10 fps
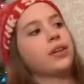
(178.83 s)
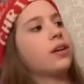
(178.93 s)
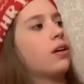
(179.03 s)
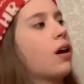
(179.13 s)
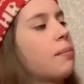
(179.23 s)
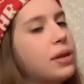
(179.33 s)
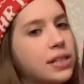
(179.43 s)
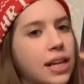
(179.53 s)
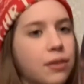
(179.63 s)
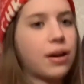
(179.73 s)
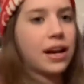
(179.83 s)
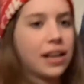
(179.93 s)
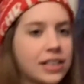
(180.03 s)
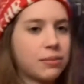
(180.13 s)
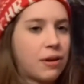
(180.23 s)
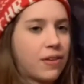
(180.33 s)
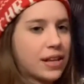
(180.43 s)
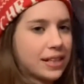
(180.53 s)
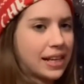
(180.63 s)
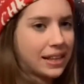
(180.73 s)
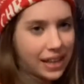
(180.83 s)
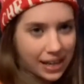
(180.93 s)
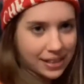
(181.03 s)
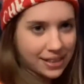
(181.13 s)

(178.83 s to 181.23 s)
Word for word: Here, I'm gonna set it right next to my face like this.